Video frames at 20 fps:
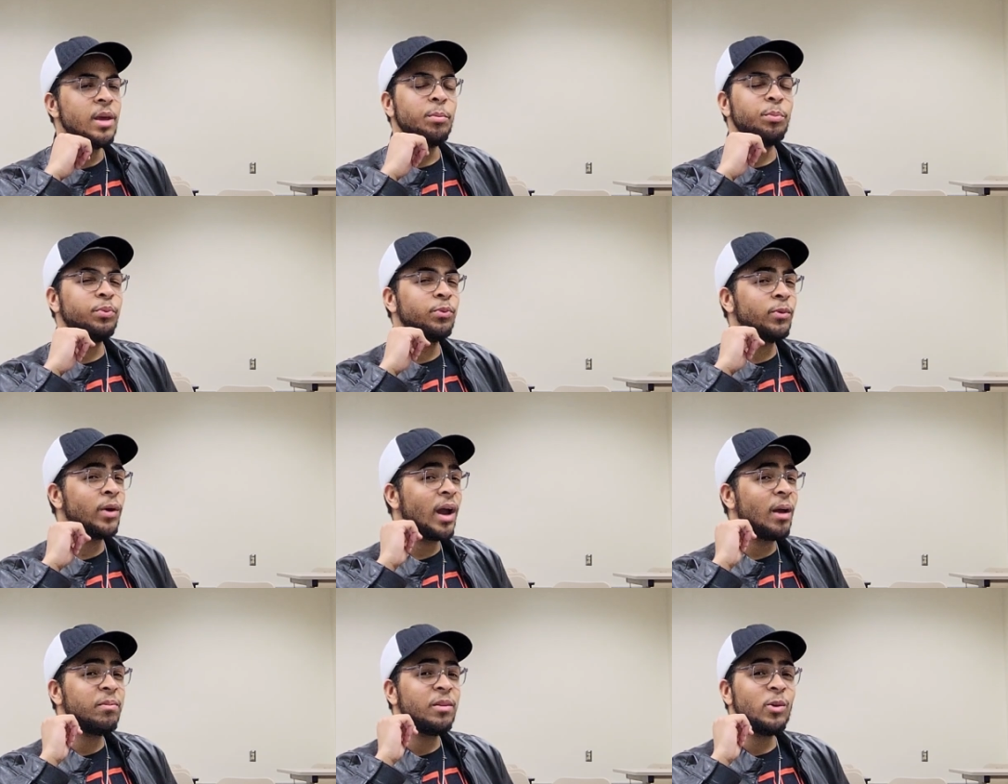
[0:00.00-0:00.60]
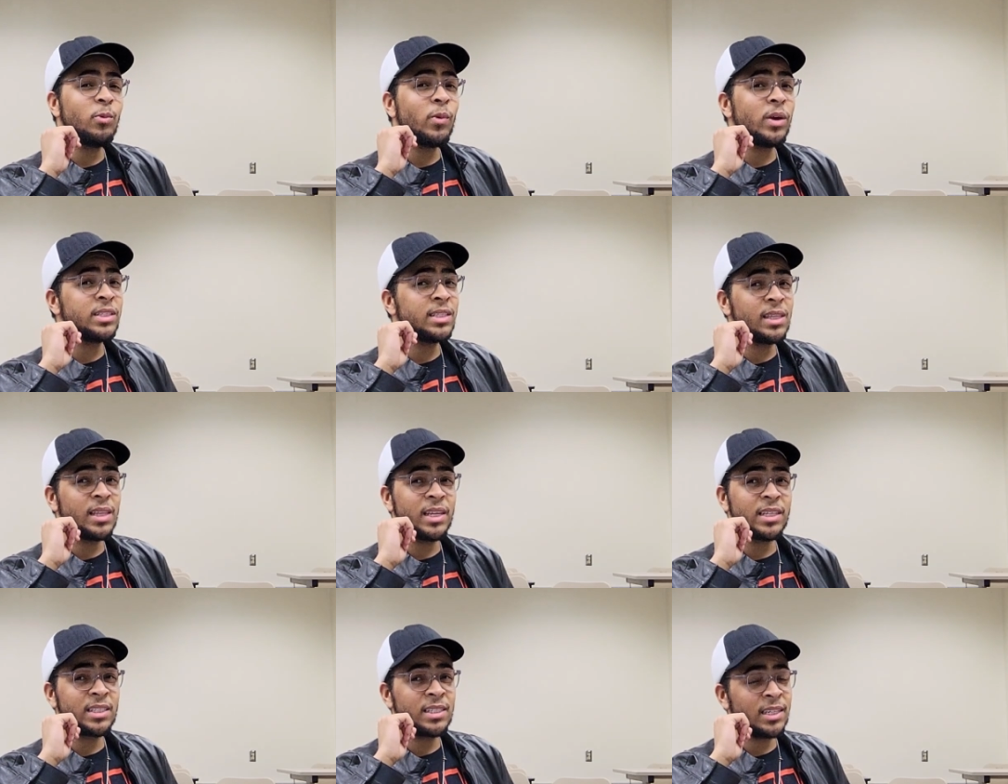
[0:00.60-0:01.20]
probably
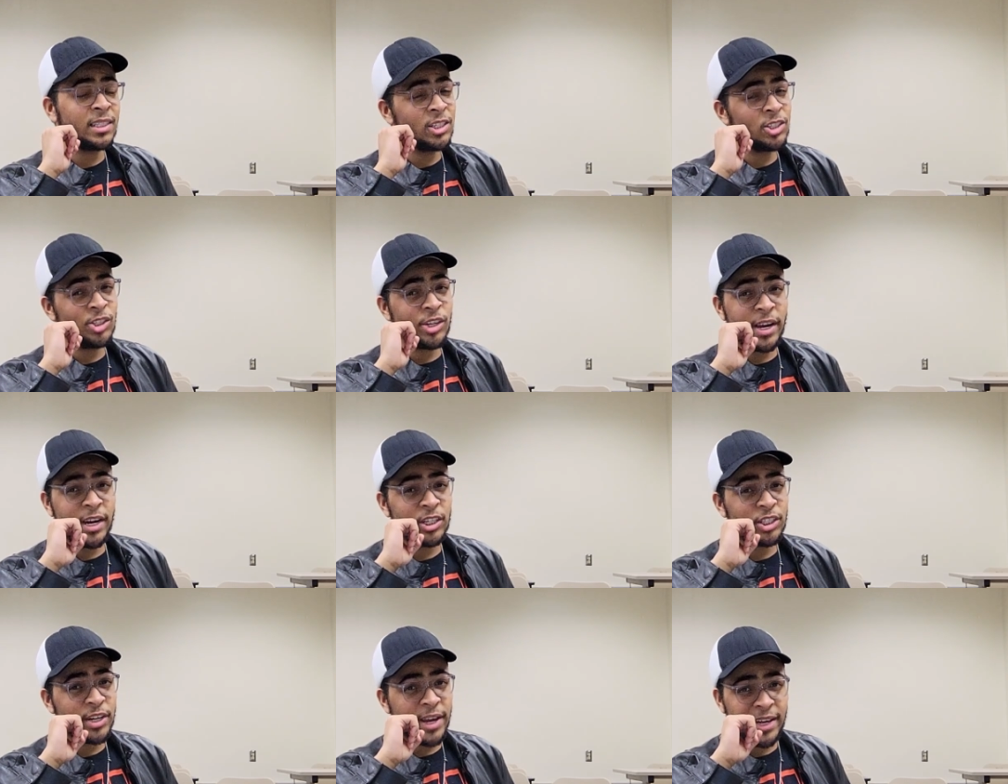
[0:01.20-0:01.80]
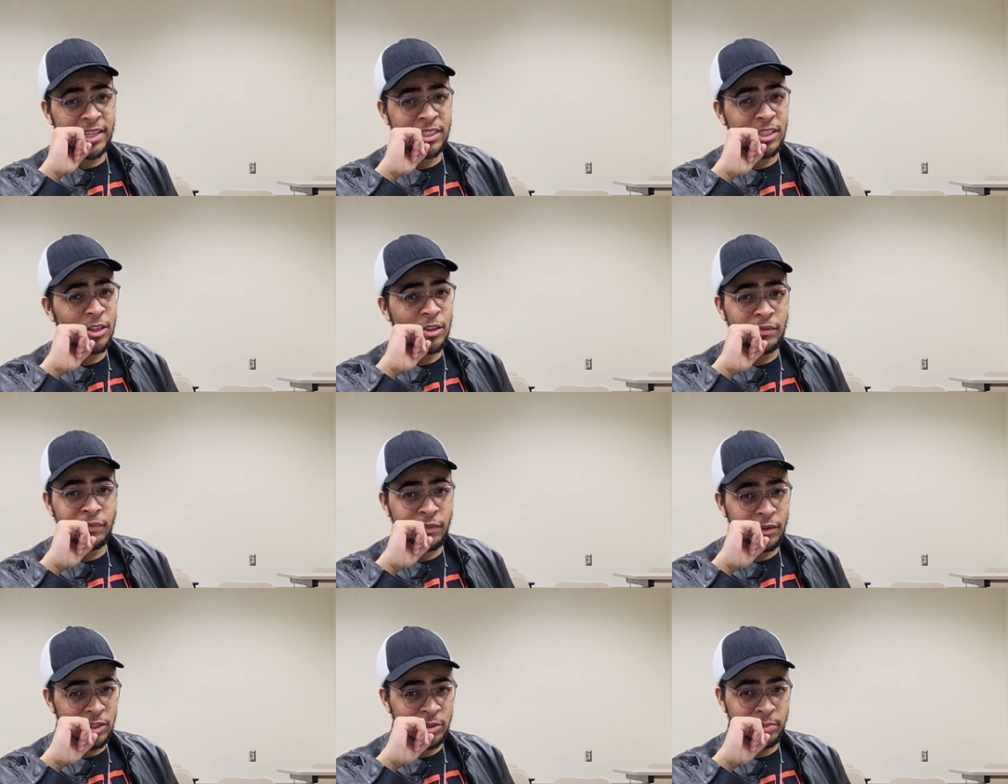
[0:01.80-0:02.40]
wasn't listening to Janet Jackson in the
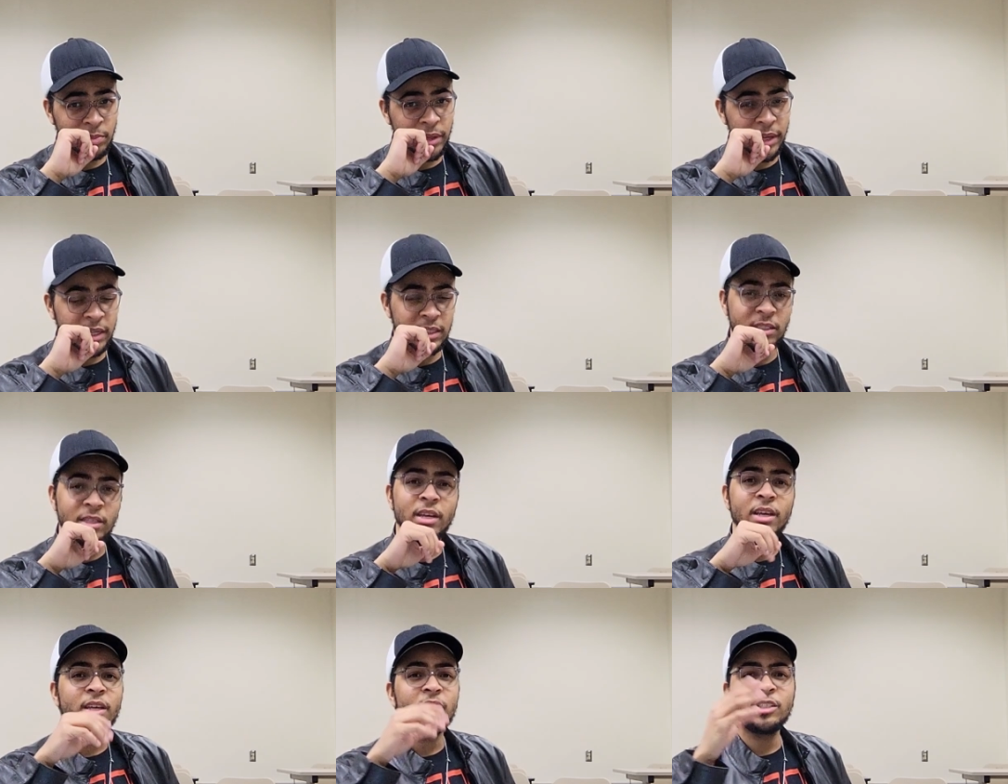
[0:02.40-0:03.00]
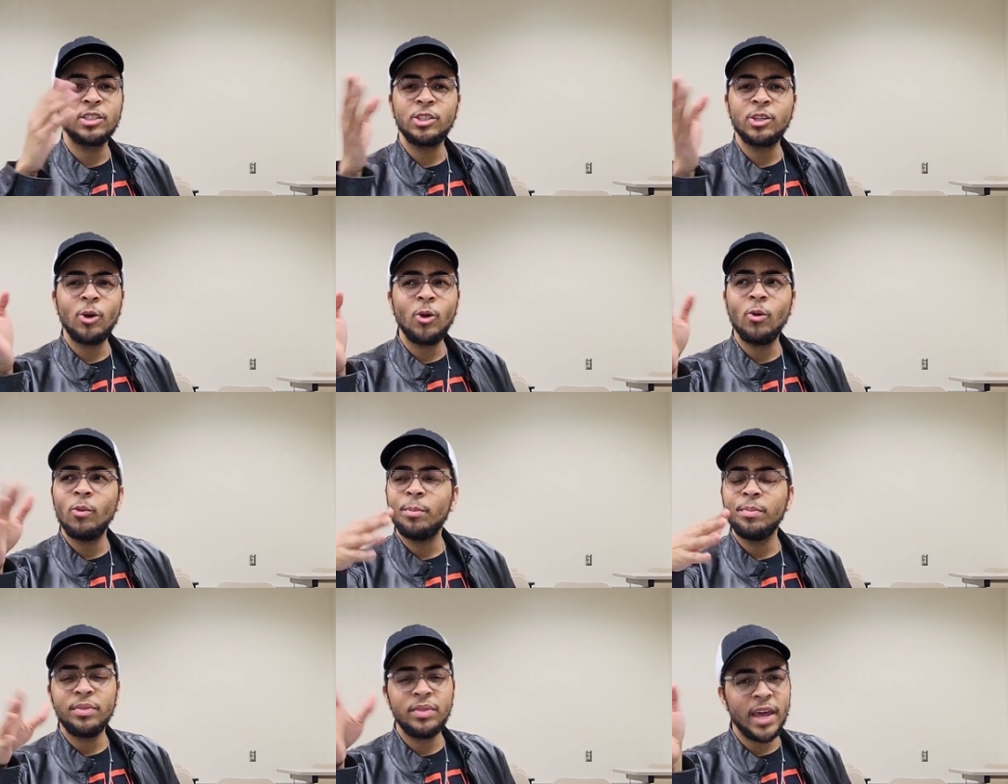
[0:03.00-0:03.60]
first place.
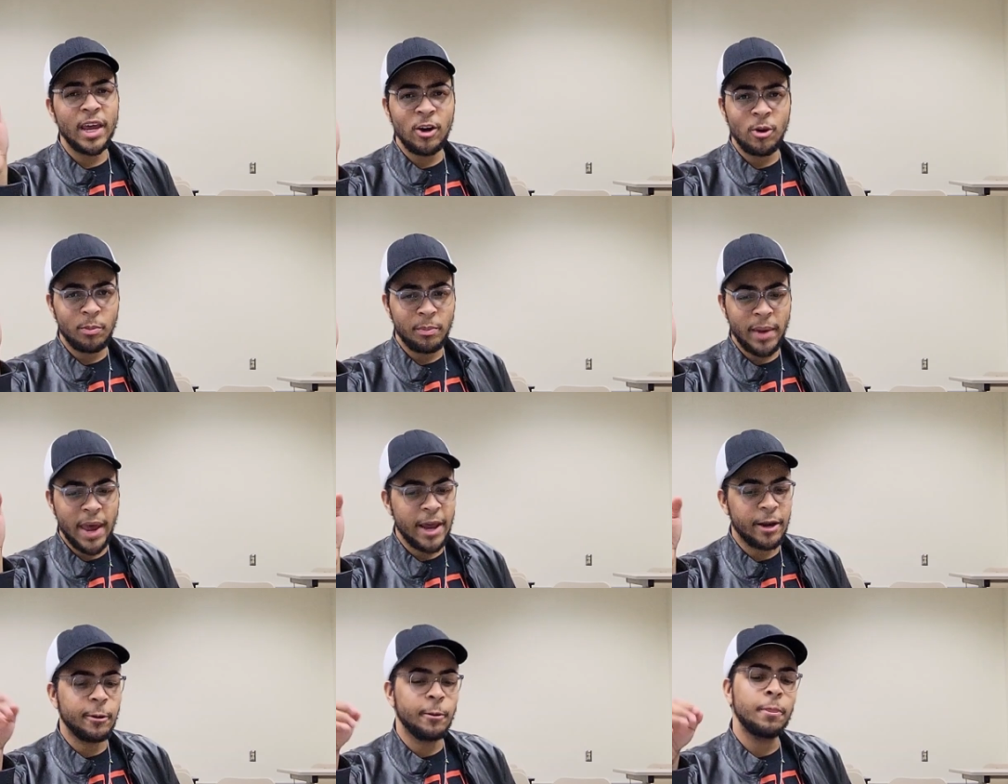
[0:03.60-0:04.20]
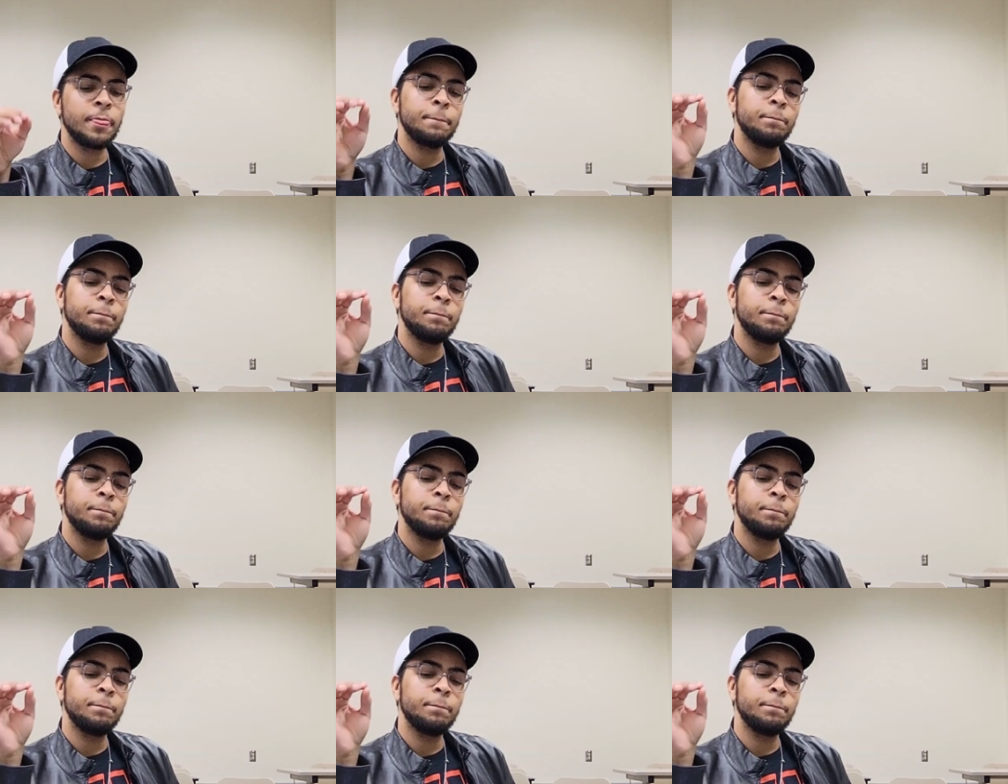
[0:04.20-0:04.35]
So they don't matter.